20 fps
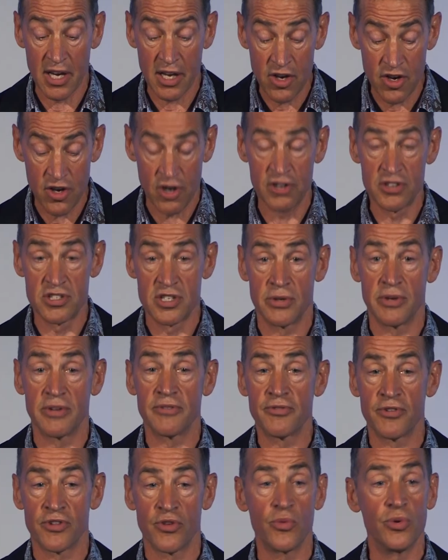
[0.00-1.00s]
a
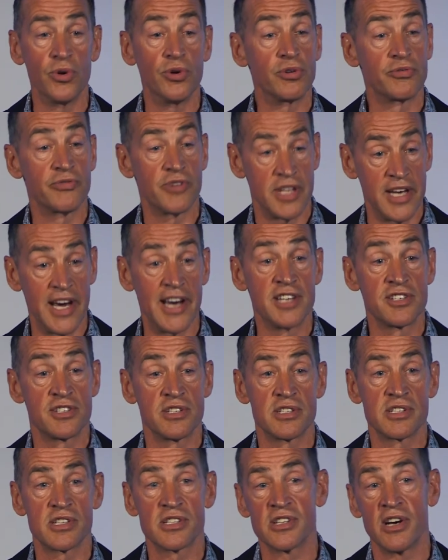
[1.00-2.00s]
conduit for the world, for the
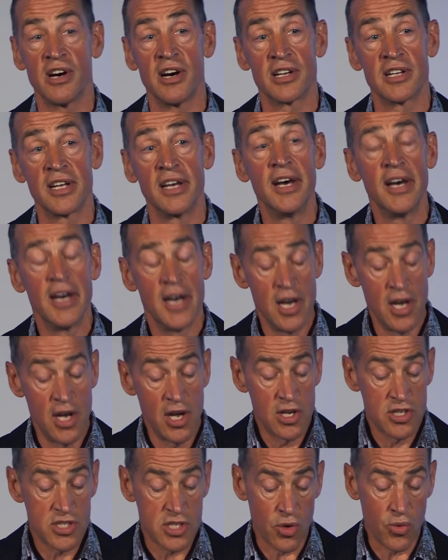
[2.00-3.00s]
Asian Society.
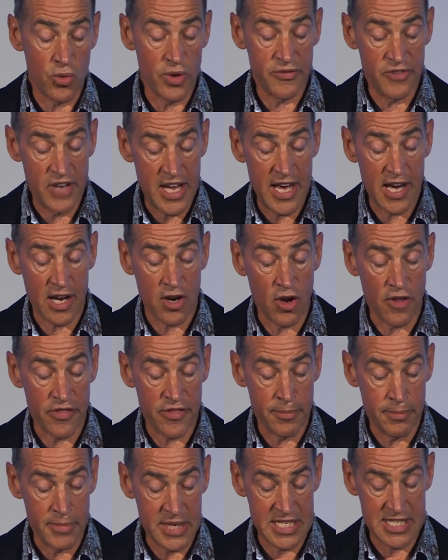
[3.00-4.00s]
So we've now got
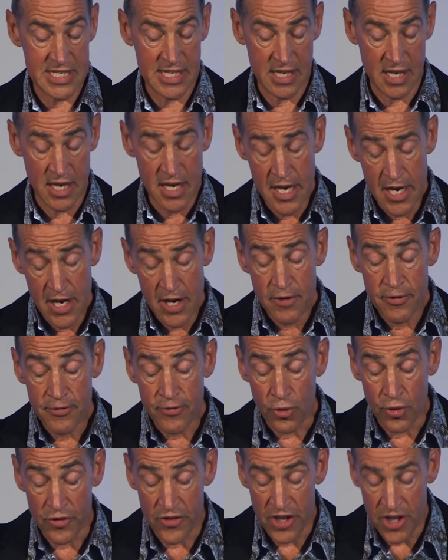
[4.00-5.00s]
the meeting
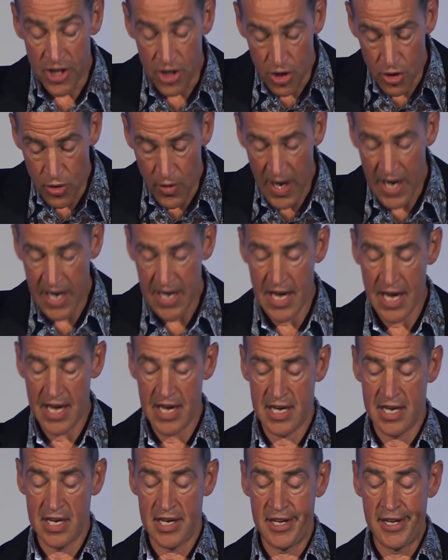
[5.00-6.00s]
for the
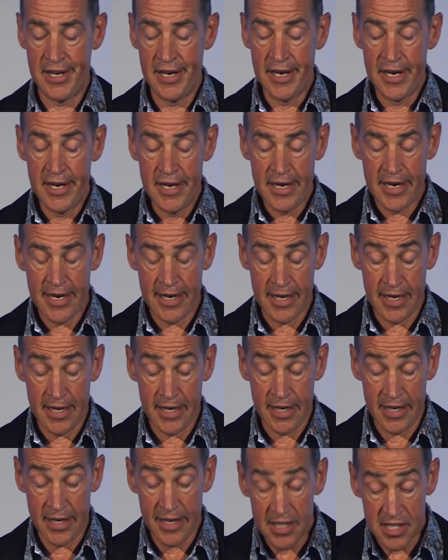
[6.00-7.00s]
UAA
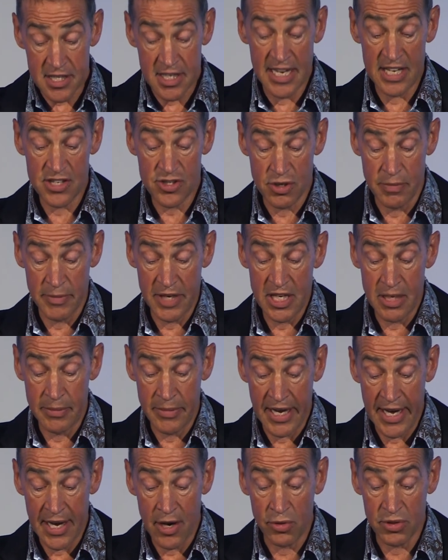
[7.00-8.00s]
international meeting
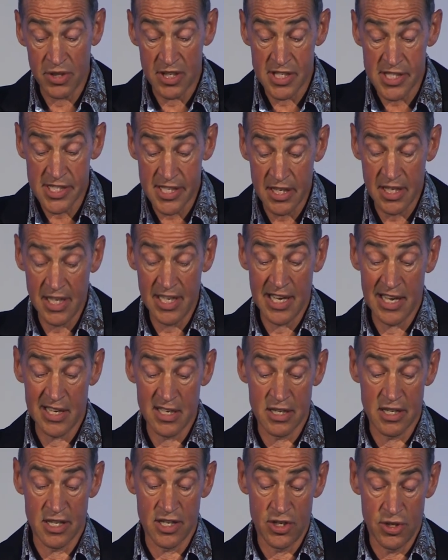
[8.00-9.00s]
being held in Sydney
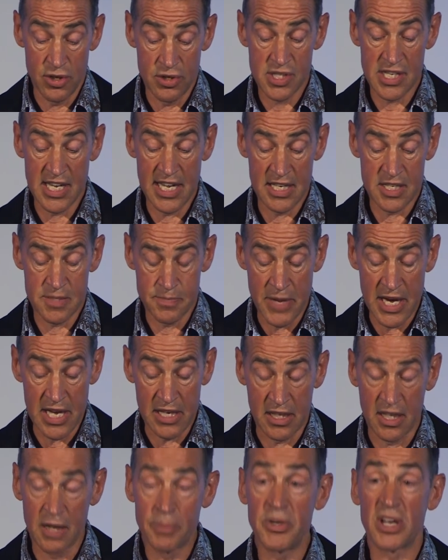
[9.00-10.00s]
under the USANZ
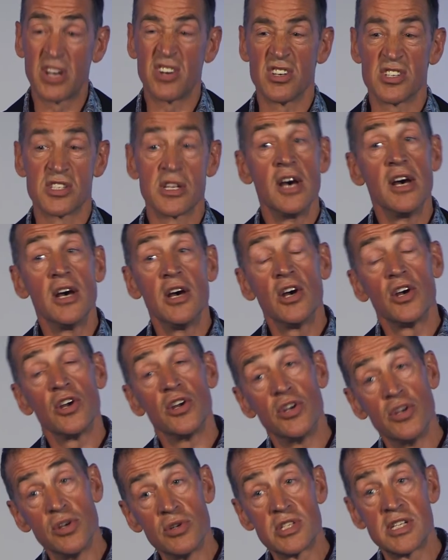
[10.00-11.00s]
banner, because
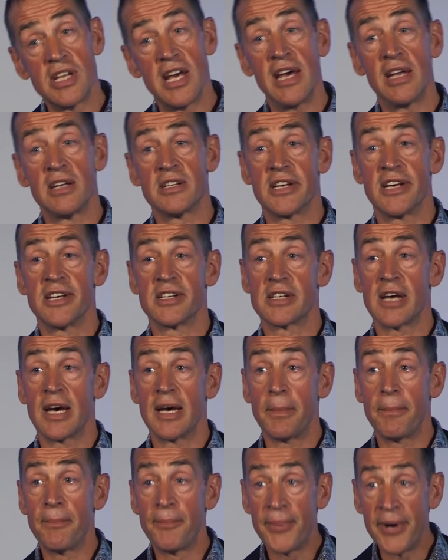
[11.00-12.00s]
USANZ as
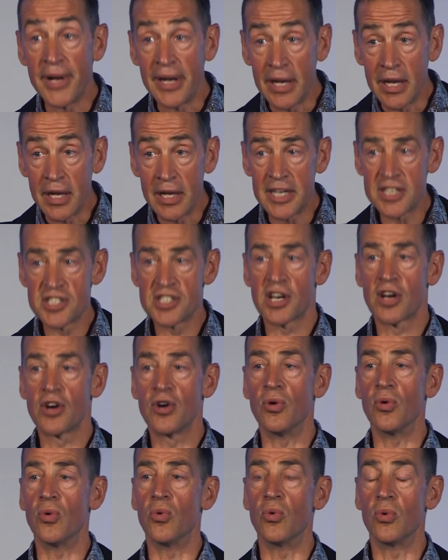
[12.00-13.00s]
a
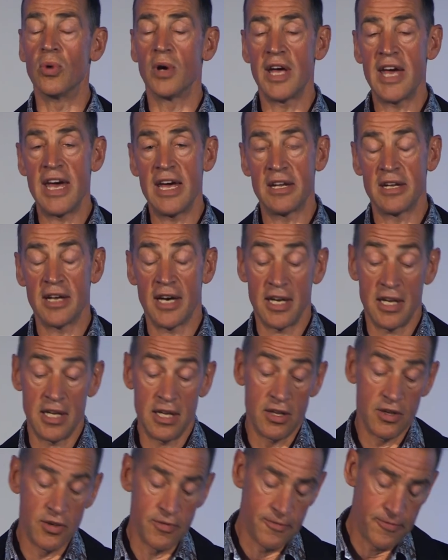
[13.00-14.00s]
political and
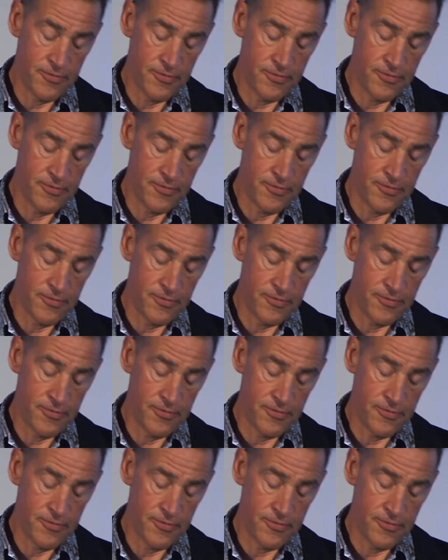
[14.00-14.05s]
a